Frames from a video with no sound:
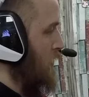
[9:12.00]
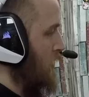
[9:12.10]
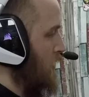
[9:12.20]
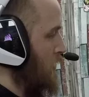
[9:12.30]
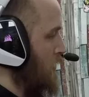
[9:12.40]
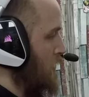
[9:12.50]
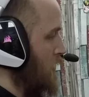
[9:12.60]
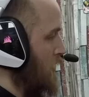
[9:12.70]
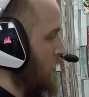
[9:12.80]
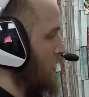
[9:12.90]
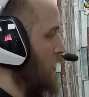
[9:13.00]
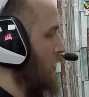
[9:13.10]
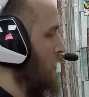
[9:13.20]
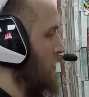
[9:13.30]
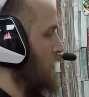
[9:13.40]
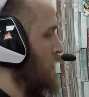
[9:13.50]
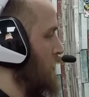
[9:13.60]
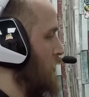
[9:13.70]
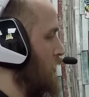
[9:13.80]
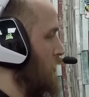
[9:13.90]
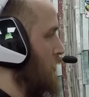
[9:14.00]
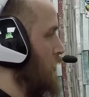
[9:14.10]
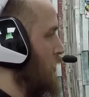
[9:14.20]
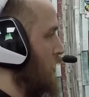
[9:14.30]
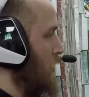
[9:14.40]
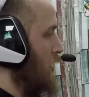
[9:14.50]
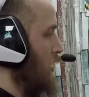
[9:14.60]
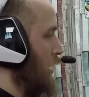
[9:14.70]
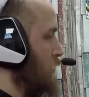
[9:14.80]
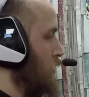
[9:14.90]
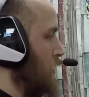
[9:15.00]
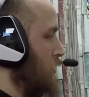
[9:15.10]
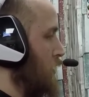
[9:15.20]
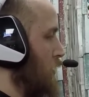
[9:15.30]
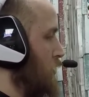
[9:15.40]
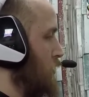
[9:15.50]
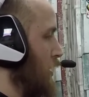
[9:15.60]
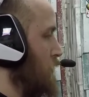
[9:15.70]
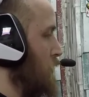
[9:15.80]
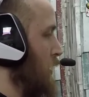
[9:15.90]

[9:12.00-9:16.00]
it the other way. Oh yeah, the other way. Yeah, so the issue I just had with